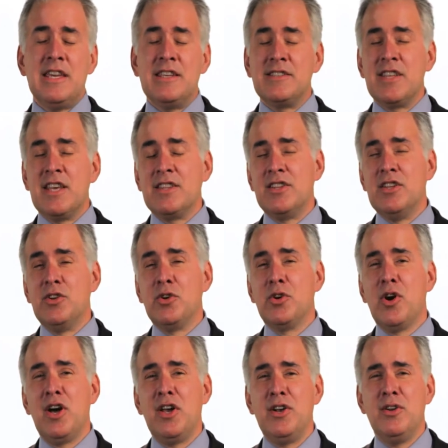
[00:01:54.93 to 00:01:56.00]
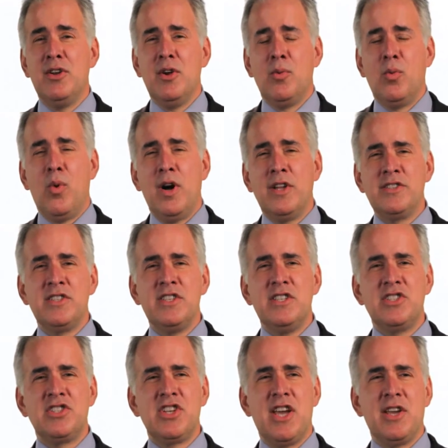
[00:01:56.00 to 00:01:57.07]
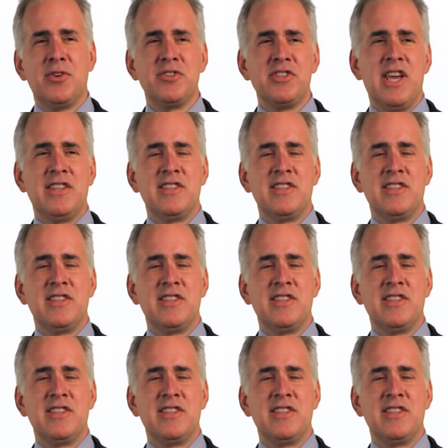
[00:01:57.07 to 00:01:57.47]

that the neuron wants these channels at